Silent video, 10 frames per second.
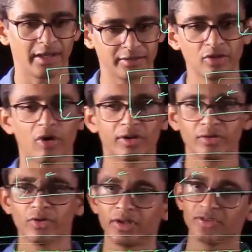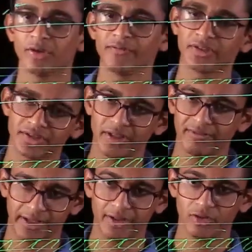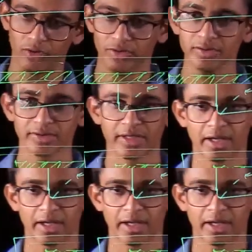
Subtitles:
and the door is obviously very close,